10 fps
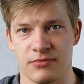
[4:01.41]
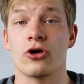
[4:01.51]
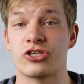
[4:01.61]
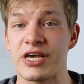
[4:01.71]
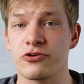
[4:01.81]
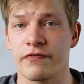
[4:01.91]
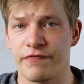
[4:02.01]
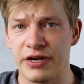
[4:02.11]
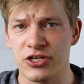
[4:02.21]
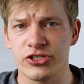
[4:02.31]
A Taste of
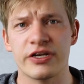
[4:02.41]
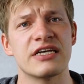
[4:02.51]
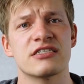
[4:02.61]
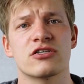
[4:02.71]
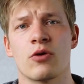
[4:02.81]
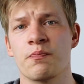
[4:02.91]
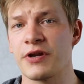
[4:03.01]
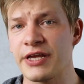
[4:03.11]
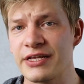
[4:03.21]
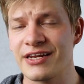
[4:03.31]
Finnish is
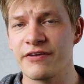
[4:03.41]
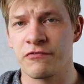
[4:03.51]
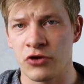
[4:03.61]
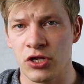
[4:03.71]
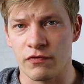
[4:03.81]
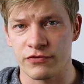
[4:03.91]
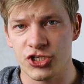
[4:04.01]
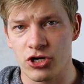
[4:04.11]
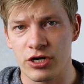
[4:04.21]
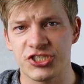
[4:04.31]
completely free of
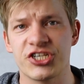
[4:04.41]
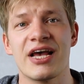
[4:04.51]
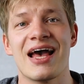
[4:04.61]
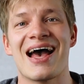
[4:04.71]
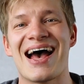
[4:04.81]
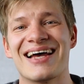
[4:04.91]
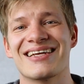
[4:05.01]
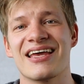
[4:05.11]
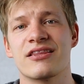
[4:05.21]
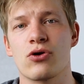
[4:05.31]
charge,
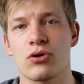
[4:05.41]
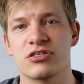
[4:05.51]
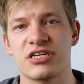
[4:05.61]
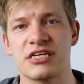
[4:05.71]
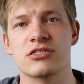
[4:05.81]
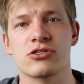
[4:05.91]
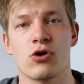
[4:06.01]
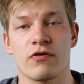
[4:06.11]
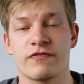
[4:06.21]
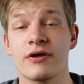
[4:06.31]
and it consists
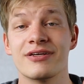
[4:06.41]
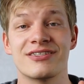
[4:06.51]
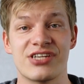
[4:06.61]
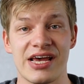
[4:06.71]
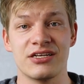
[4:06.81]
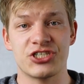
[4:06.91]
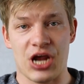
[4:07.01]
of 10